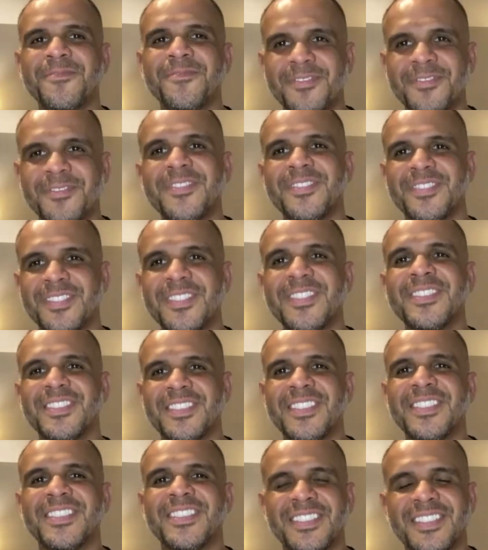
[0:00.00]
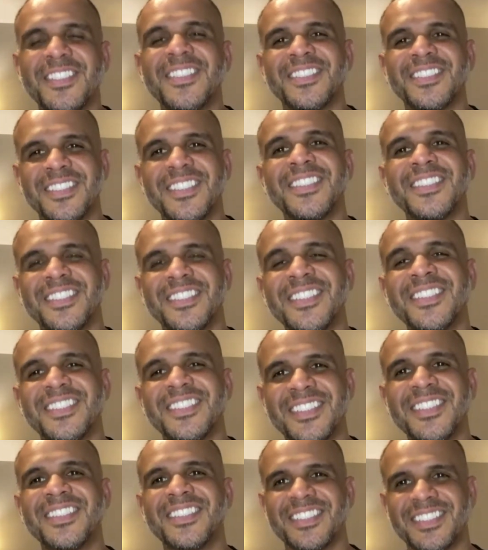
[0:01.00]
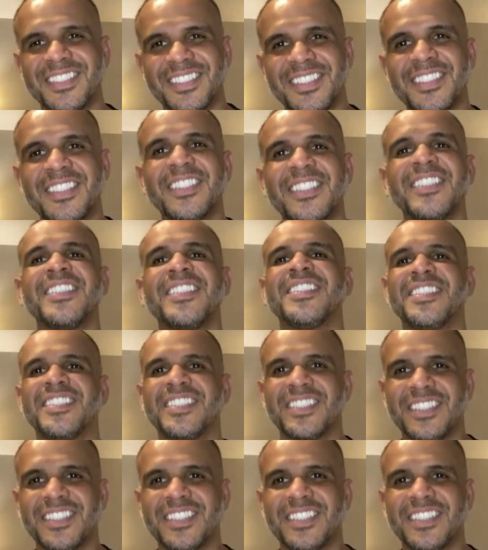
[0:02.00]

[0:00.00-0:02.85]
or engineer or military, army, police.